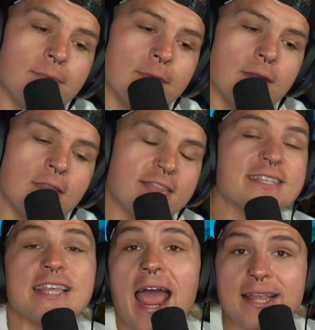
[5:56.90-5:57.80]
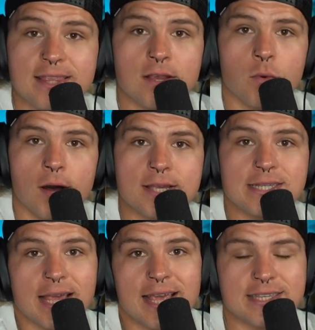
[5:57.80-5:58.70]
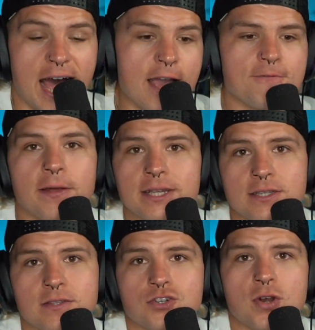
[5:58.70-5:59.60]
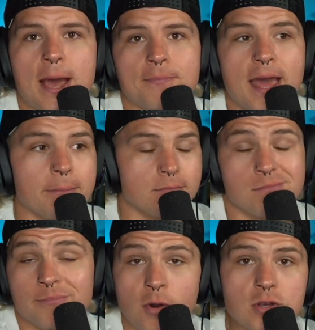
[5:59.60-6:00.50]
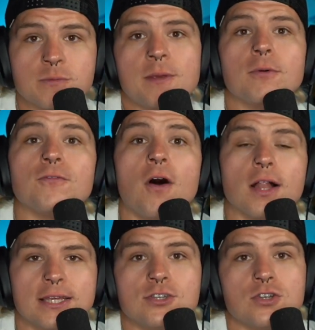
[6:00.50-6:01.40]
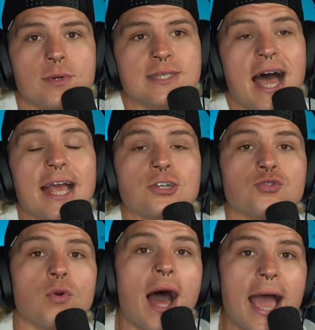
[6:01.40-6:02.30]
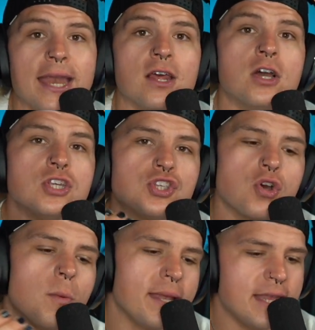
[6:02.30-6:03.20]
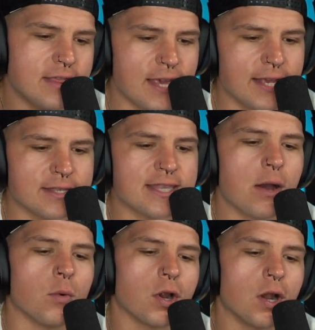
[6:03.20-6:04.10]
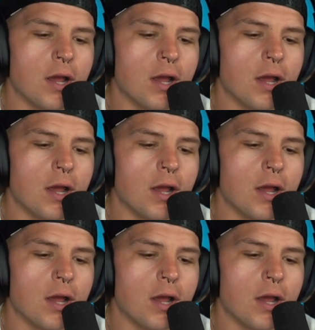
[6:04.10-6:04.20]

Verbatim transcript: The sad thing was is I fell into the trap that most people fall into is I tried so many things that were